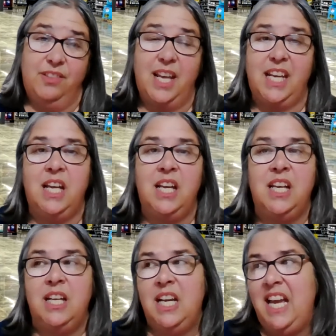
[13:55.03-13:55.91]
like,
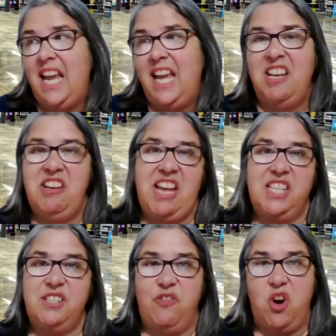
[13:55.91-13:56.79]

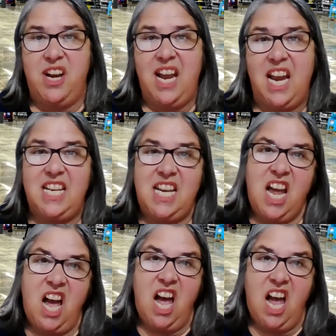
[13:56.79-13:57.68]
it's
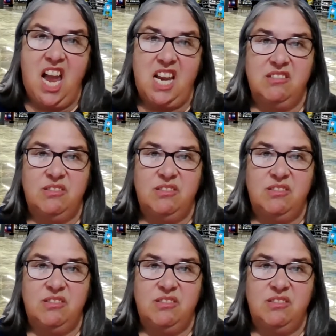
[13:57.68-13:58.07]
$4.99.